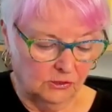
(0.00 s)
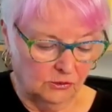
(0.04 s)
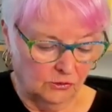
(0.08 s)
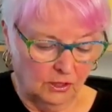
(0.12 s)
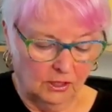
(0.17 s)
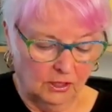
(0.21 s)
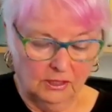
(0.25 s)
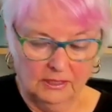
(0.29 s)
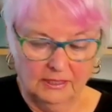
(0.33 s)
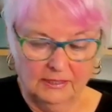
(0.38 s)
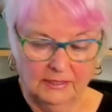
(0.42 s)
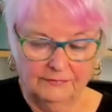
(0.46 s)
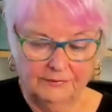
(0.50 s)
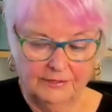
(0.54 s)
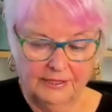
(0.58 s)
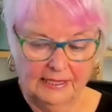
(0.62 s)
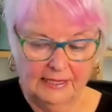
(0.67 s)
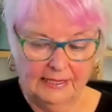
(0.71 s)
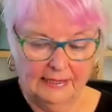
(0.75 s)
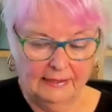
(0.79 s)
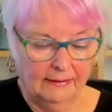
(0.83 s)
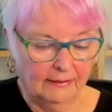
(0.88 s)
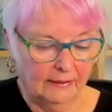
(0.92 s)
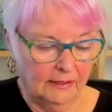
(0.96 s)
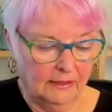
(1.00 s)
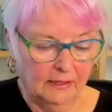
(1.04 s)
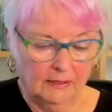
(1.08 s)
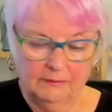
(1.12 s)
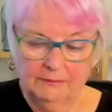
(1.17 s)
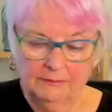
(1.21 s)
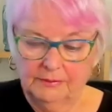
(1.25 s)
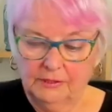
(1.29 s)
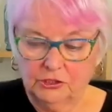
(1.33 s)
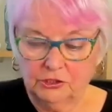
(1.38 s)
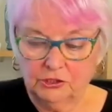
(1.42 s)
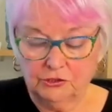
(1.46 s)
Look, I love the
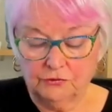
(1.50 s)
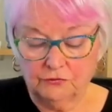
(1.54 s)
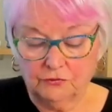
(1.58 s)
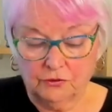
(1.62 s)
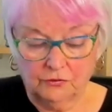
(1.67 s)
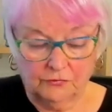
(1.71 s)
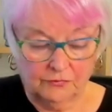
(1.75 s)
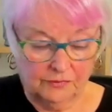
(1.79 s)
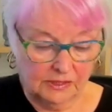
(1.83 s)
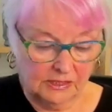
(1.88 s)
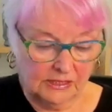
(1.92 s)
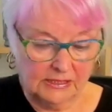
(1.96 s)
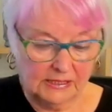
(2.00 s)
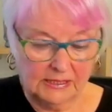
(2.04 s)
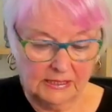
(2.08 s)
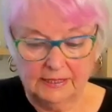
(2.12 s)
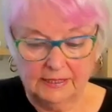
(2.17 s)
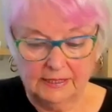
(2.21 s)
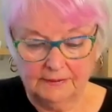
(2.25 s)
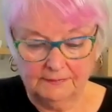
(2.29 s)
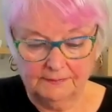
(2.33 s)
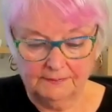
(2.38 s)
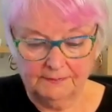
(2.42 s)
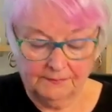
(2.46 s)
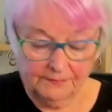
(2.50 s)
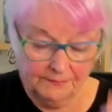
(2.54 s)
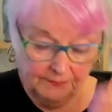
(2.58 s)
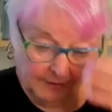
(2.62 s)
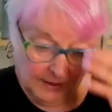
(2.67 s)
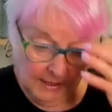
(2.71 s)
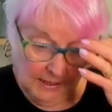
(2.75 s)
outcome because you've got the sun.